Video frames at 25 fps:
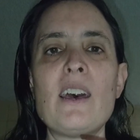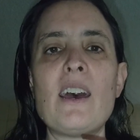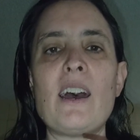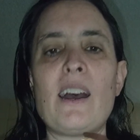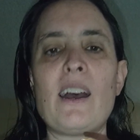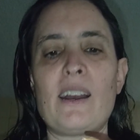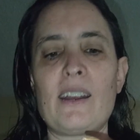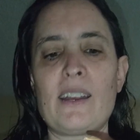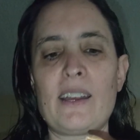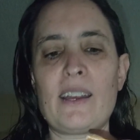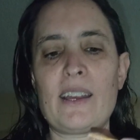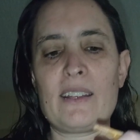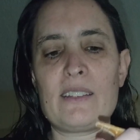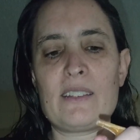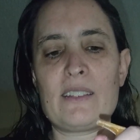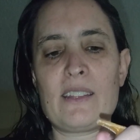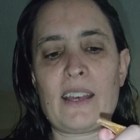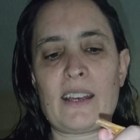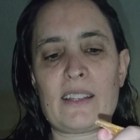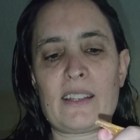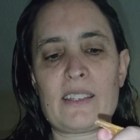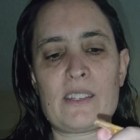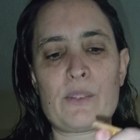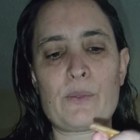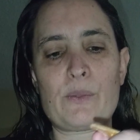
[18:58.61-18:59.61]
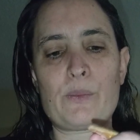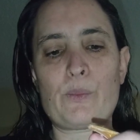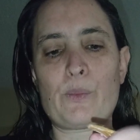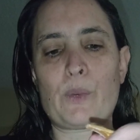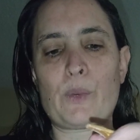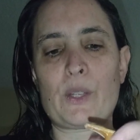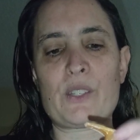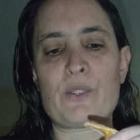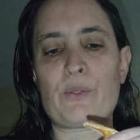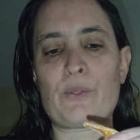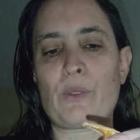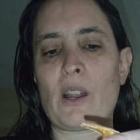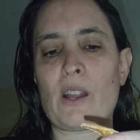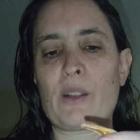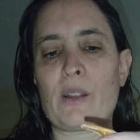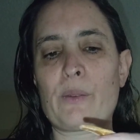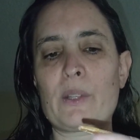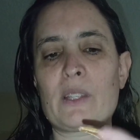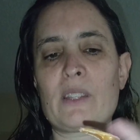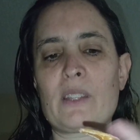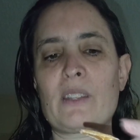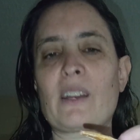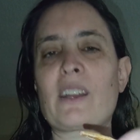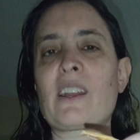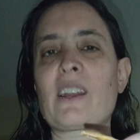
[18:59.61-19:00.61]
And that's what's wrong
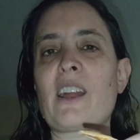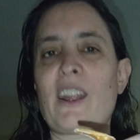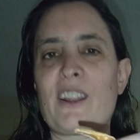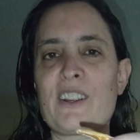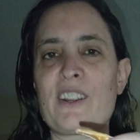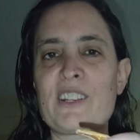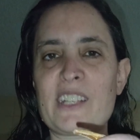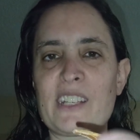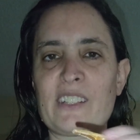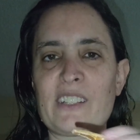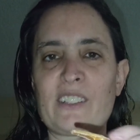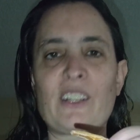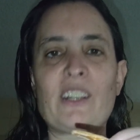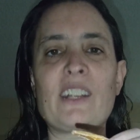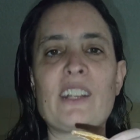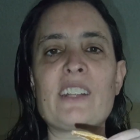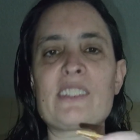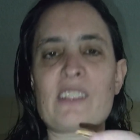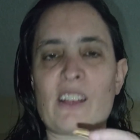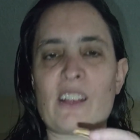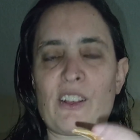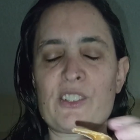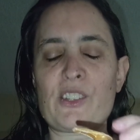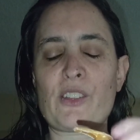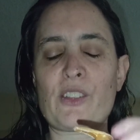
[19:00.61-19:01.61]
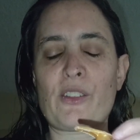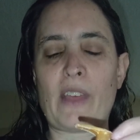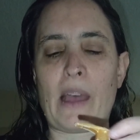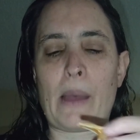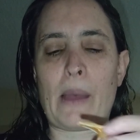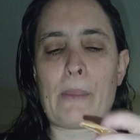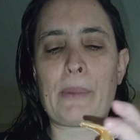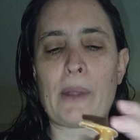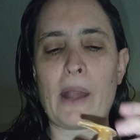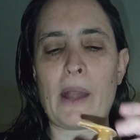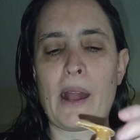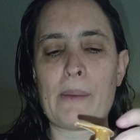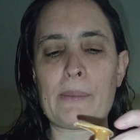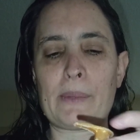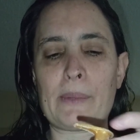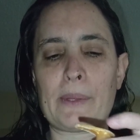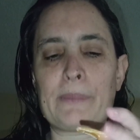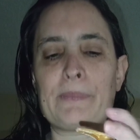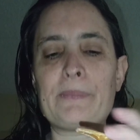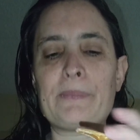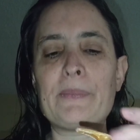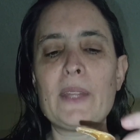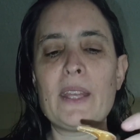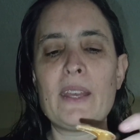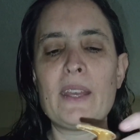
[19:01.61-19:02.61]
with the car dealer. It's also that
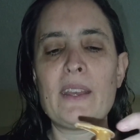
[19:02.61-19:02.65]
problem.